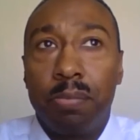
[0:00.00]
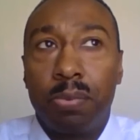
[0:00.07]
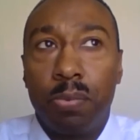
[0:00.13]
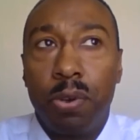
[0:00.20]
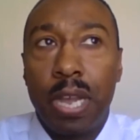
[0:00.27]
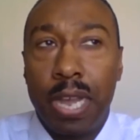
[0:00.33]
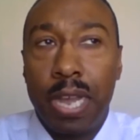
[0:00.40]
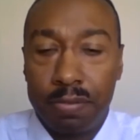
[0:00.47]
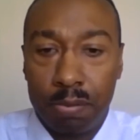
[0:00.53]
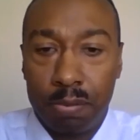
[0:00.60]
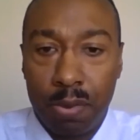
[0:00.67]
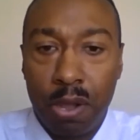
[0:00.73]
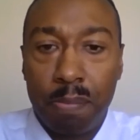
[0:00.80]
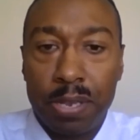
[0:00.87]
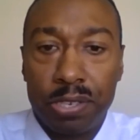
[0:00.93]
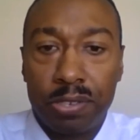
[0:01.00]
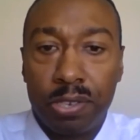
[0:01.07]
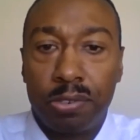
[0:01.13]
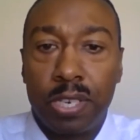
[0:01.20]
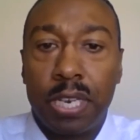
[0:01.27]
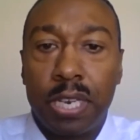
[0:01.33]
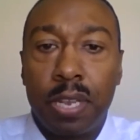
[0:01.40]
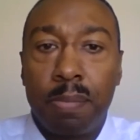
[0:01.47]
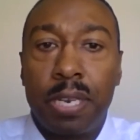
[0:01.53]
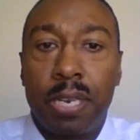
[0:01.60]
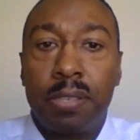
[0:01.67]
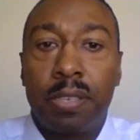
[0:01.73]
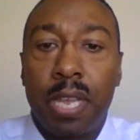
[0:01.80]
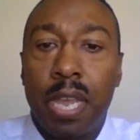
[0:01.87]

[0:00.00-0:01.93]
we'll have small business owners that come in and say,